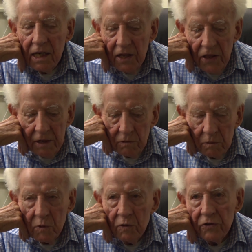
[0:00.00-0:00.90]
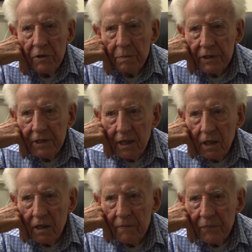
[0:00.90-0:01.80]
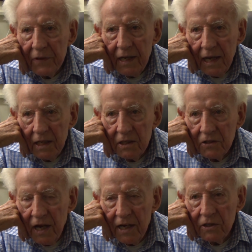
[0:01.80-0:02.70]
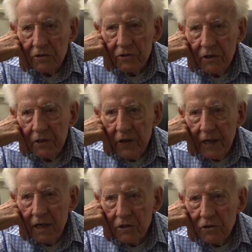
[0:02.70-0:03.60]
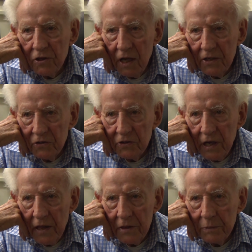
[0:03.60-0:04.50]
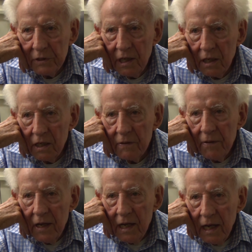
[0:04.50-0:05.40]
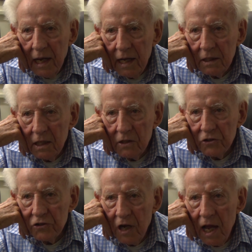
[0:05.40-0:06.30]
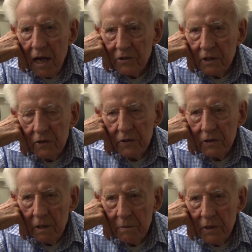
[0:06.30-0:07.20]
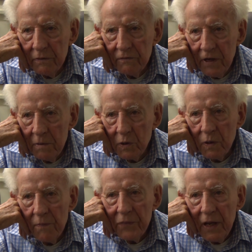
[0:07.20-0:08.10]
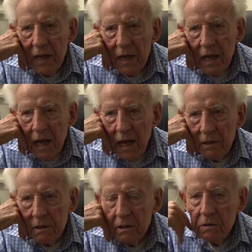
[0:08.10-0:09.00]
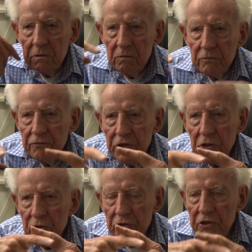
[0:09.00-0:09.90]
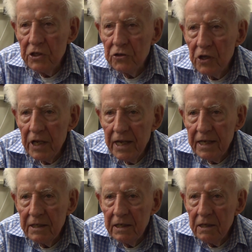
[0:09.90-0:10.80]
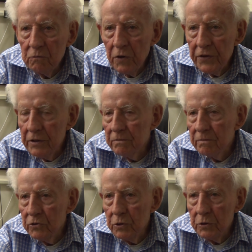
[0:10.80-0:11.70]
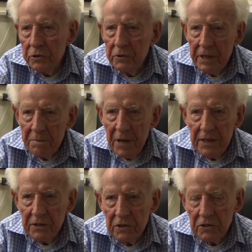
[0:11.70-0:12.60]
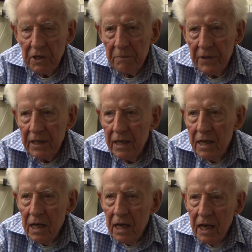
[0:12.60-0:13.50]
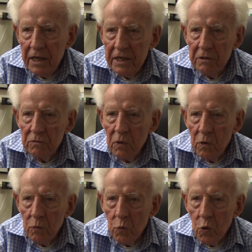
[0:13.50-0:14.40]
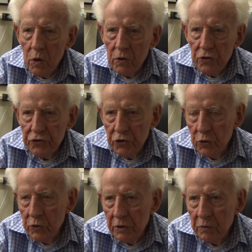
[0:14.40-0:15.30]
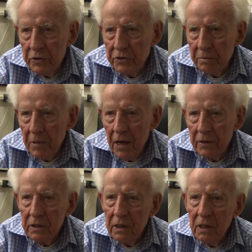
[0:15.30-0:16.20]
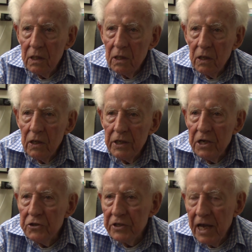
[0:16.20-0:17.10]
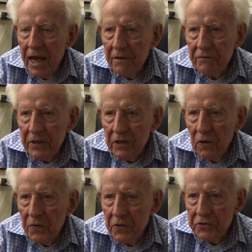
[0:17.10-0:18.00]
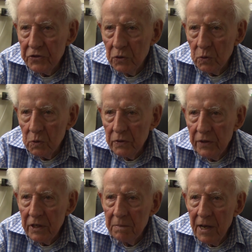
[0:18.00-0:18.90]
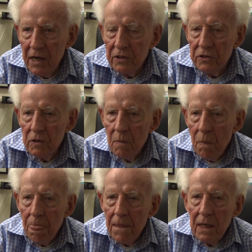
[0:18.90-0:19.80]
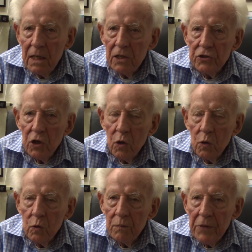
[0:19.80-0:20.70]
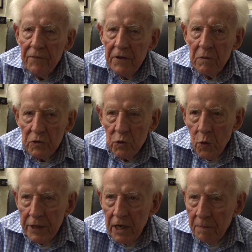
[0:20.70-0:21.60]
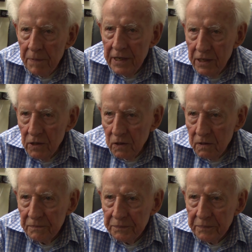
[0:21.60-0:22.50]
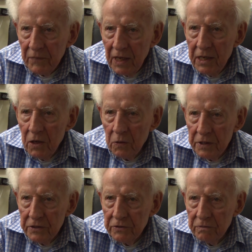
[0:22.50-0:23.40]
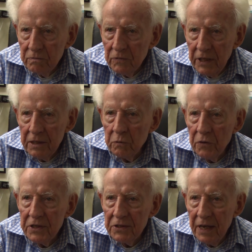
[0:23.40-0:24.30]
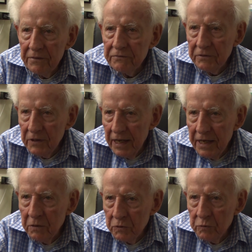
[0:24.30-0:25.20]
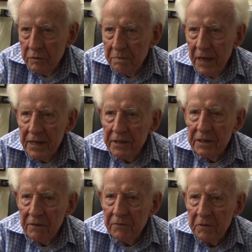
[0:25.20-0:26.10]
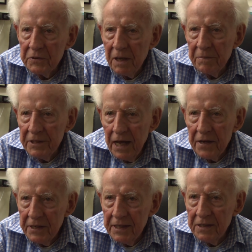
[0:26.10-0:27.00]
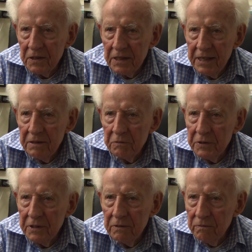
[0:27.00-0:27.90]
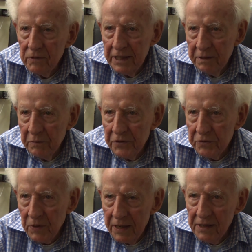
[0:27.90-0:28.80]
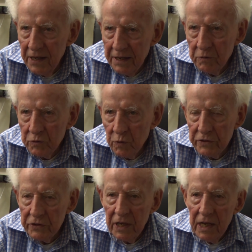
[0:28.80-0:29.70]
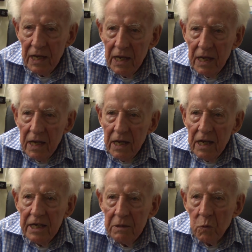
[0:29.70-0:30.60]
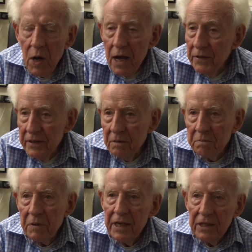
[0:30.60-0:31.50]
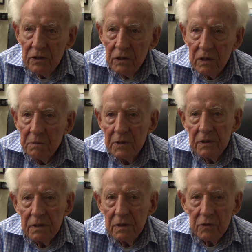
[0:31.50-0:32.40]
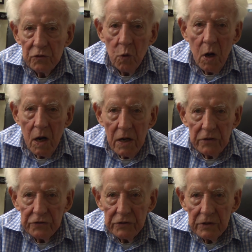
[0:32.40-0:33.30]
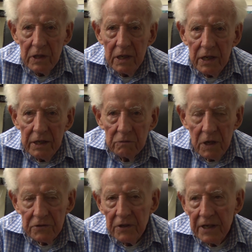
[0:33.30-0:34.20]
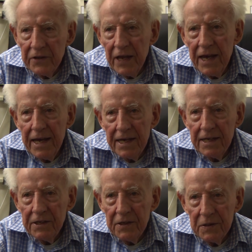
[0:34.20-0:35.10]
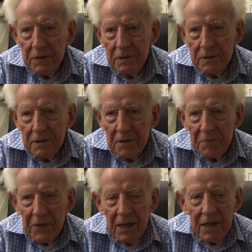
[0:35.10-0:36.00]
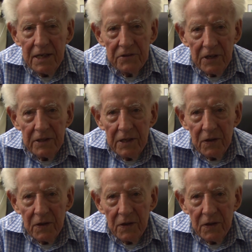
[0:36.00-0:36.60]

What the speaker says: They removed the patella, and as I understood it, they cut slices out of the patella and cut slots into the tibia and femur and fused his leg with a 2-degree bend or something. And he wore a shoe that was about 1.5 inches thick on the sole, thereabout. So if he was going up a hill, he always led with his left leg, which would bend. If he was coming down the hill, he would lead with his right leg, which wasn't. He wound up playing tournament squash, wrestling in the AAU. He said the